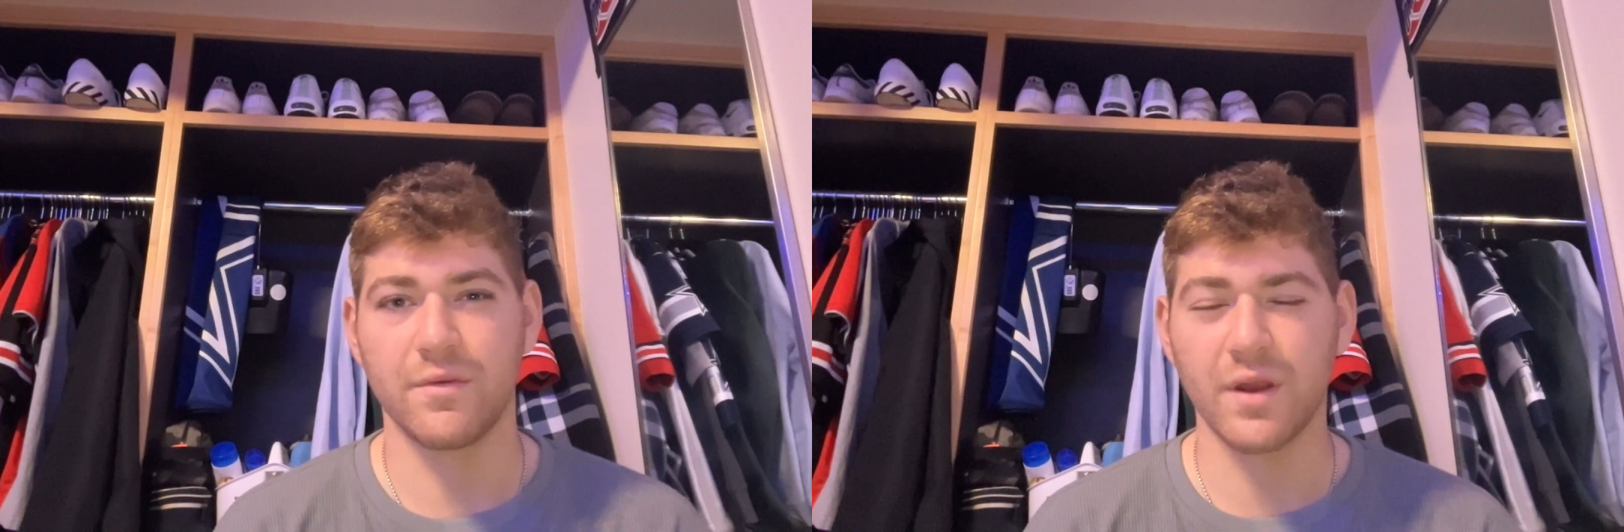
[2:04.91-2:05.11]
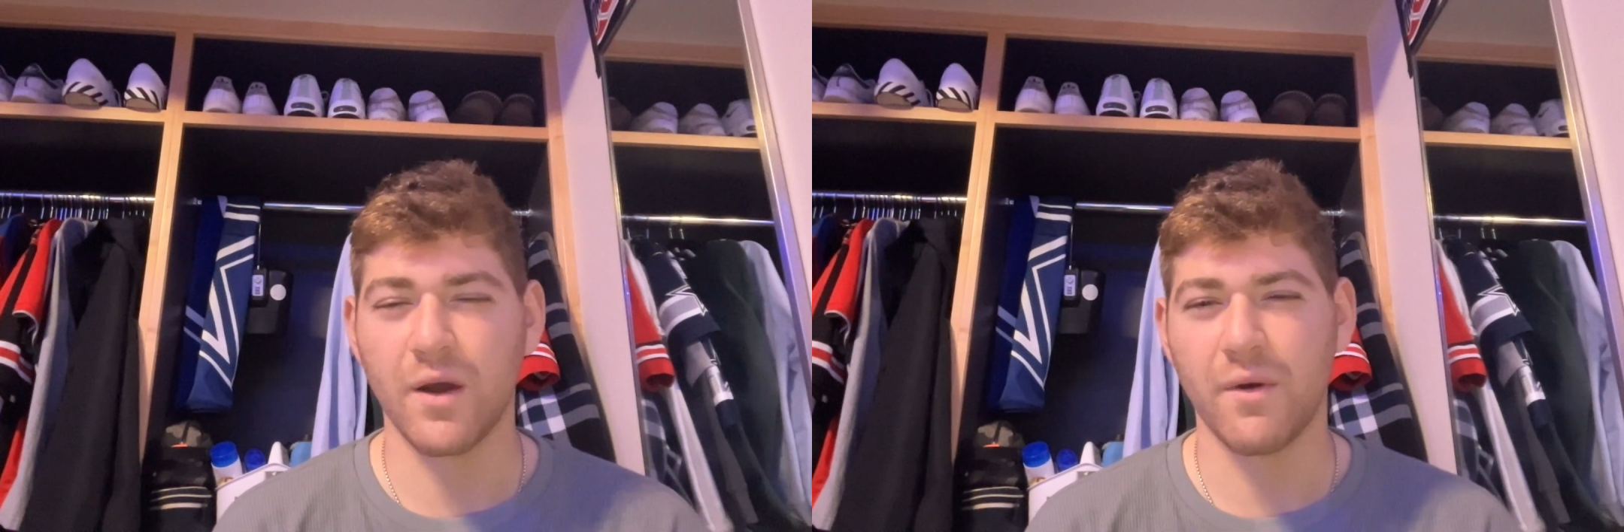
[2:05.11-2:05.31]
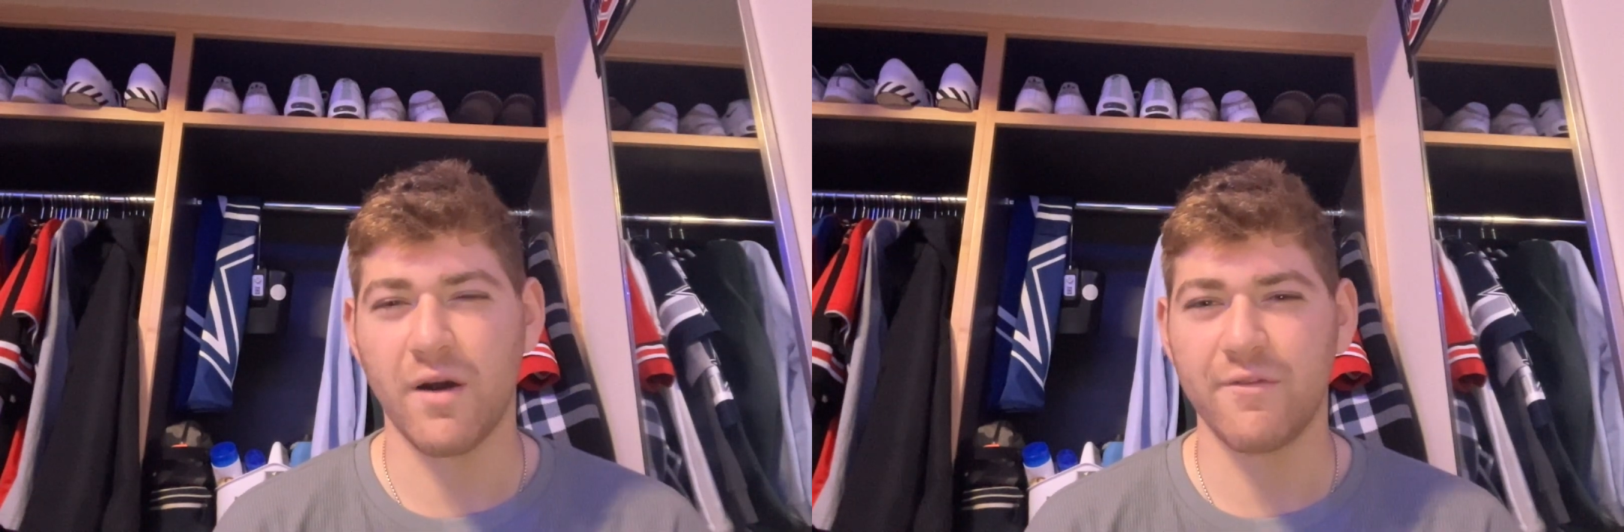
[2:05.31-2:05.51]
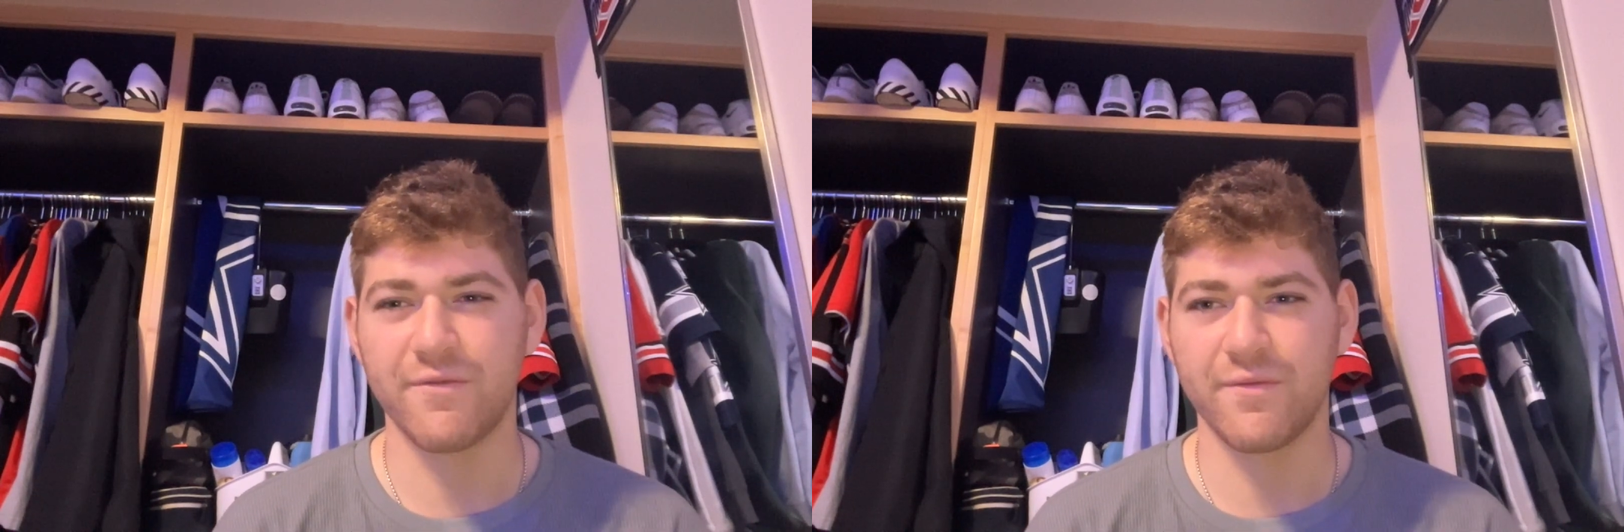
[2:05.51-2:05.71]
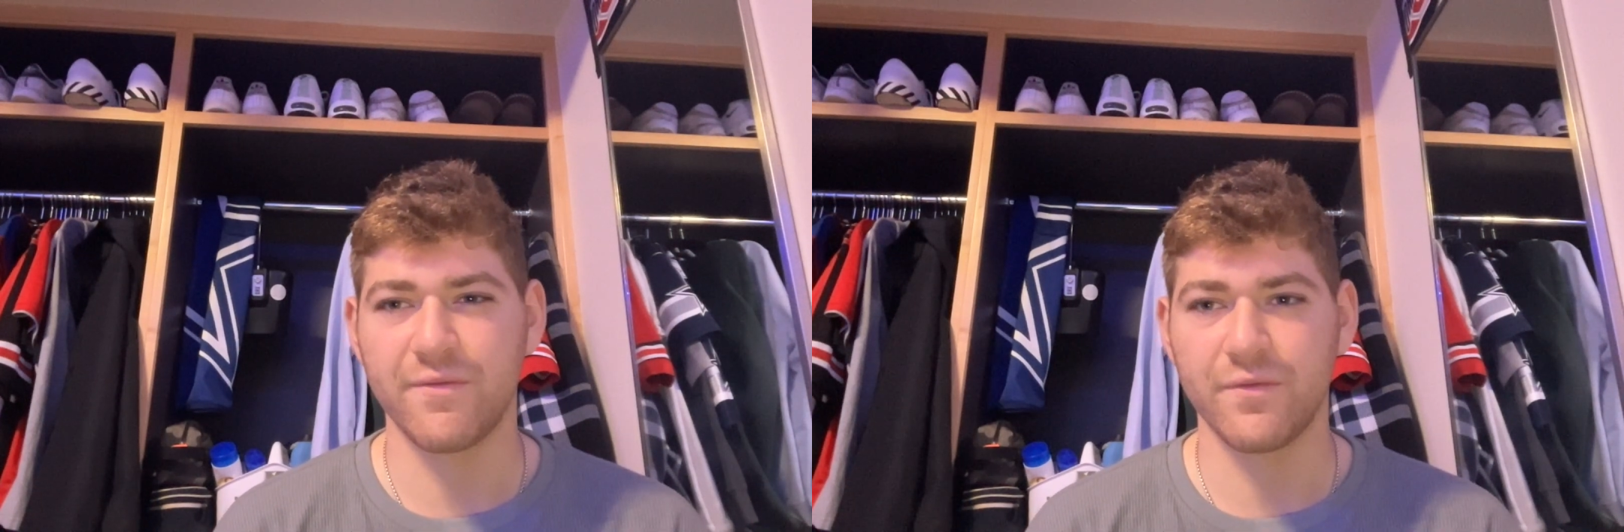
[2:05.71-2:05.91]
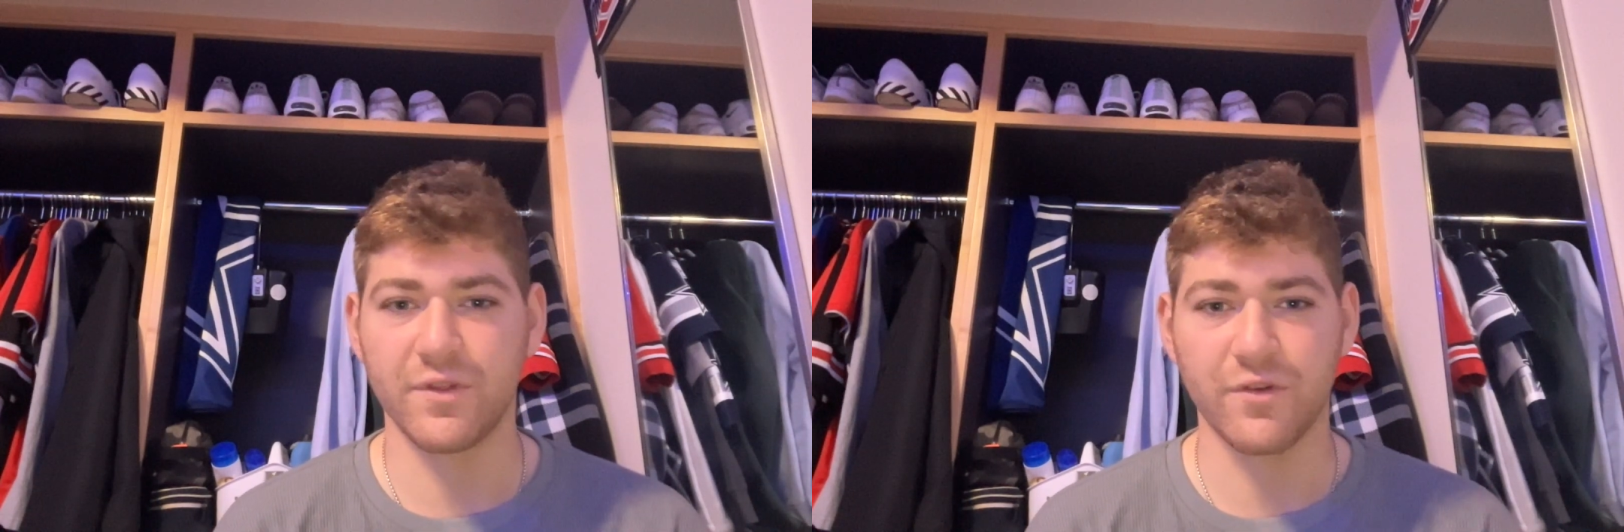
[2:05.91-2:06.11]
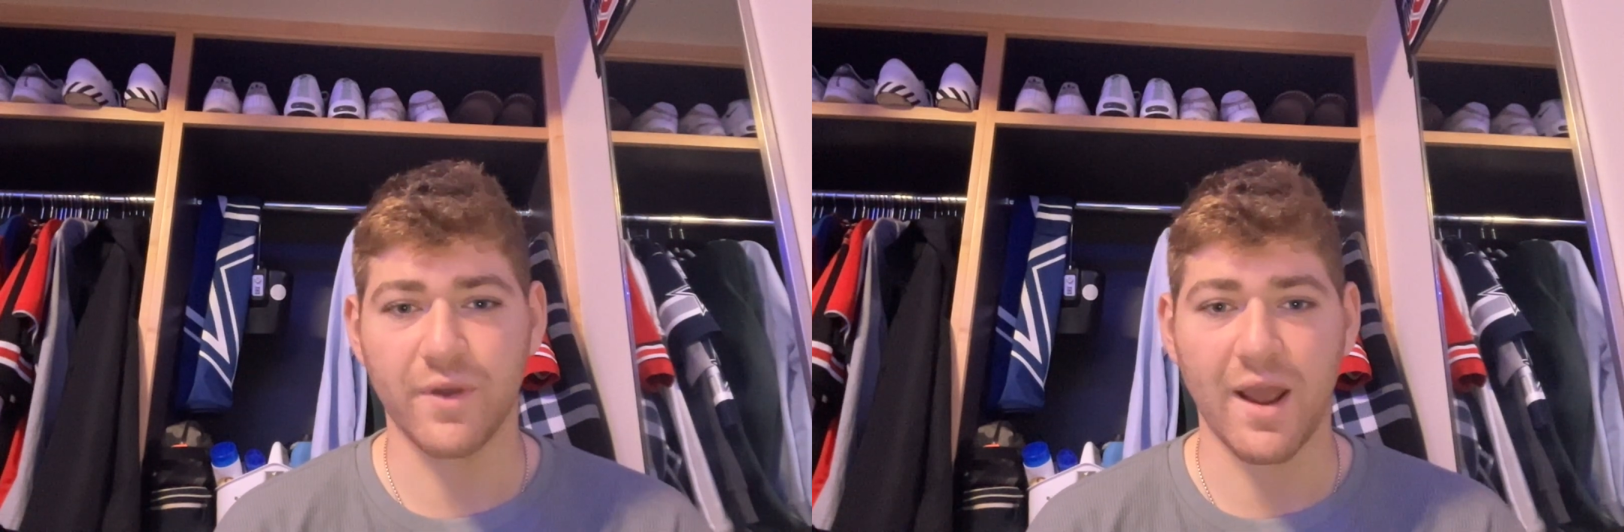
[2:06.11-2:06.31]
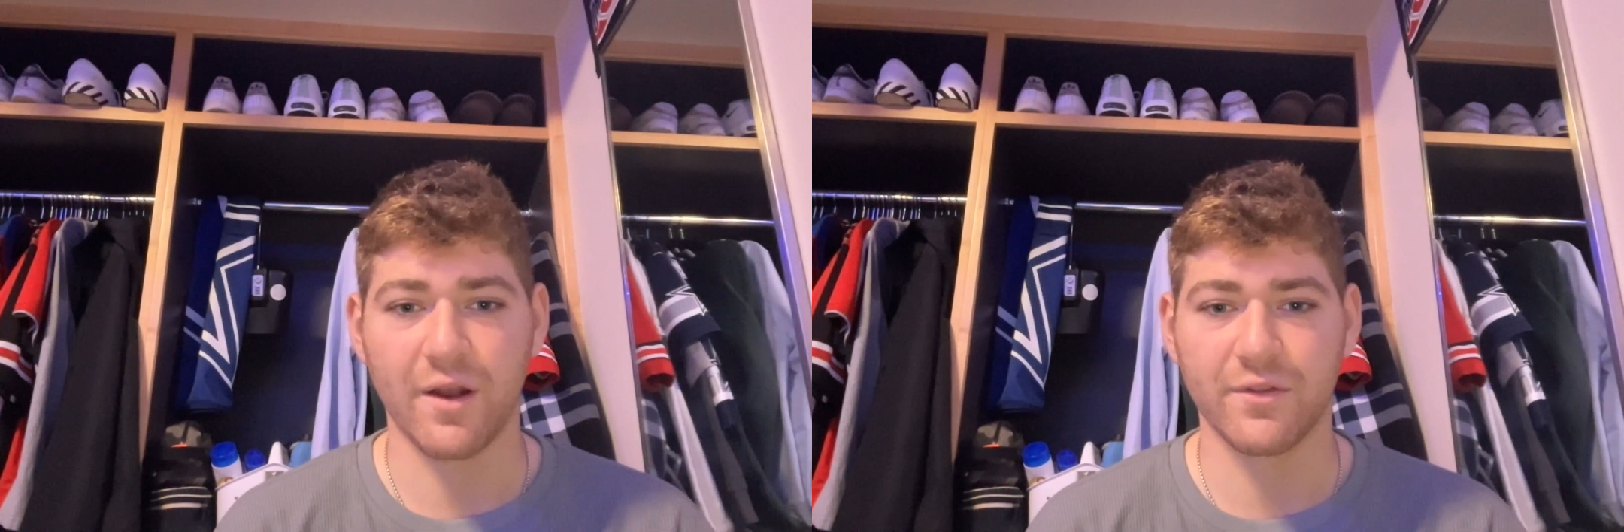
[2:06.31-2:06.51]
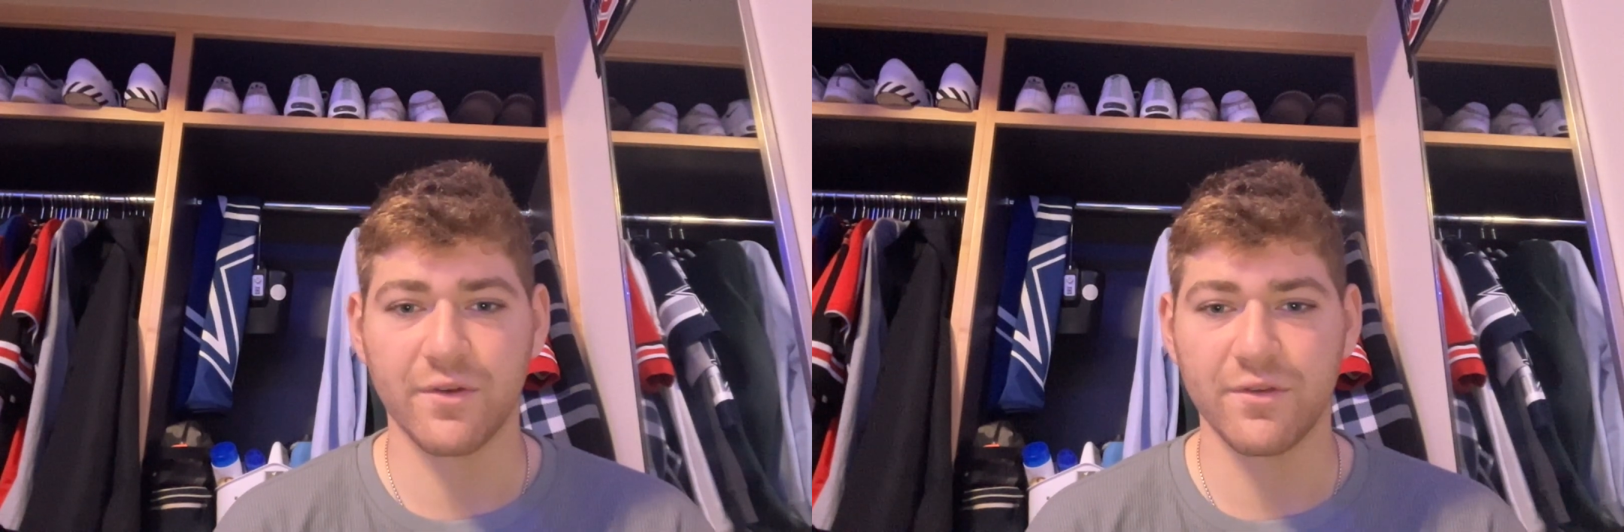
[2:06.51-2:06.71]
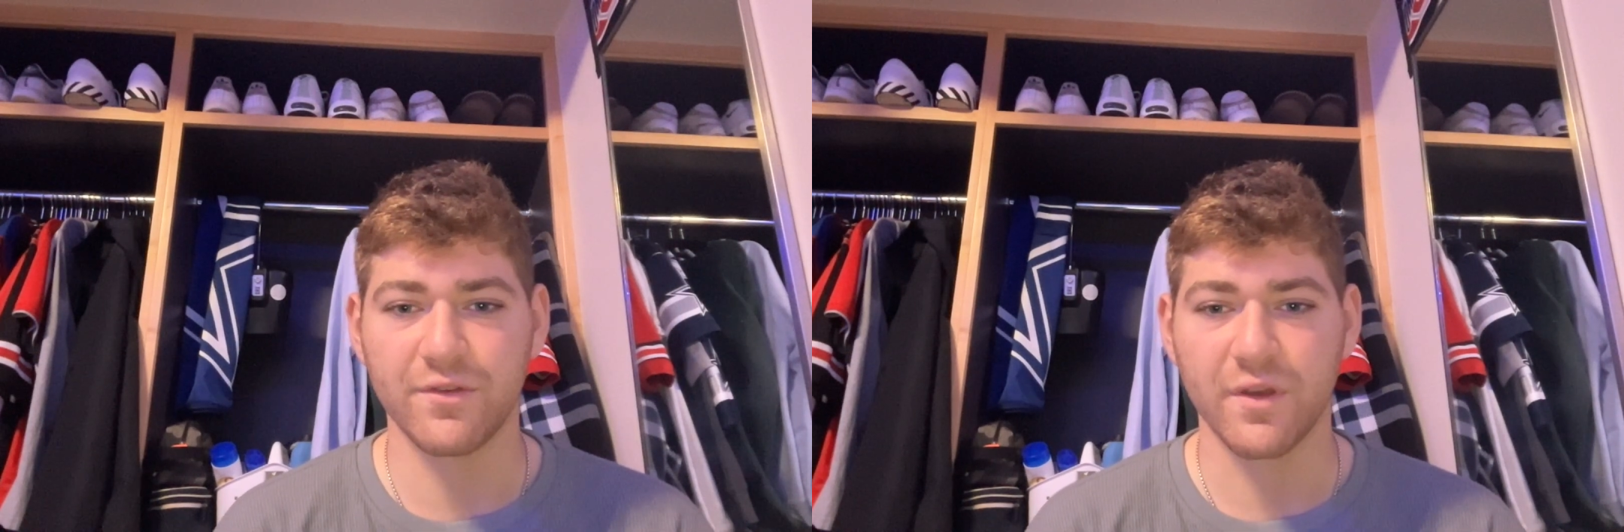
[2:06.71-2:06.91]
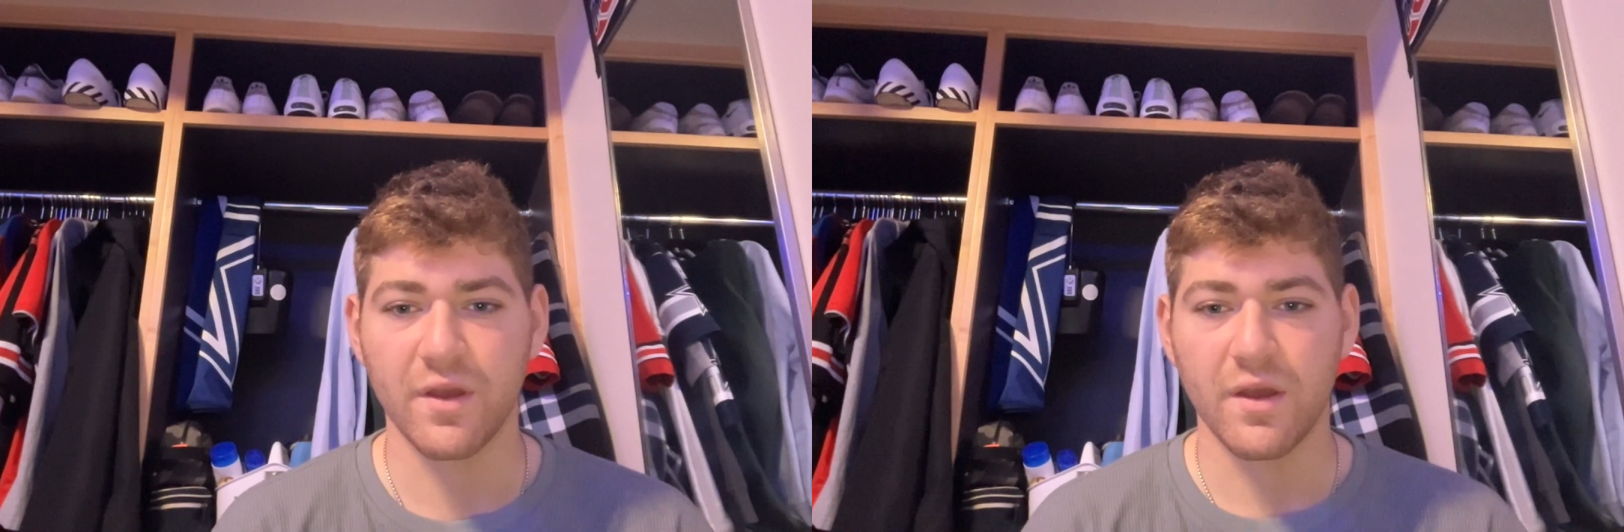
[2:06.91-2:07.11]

the two characters.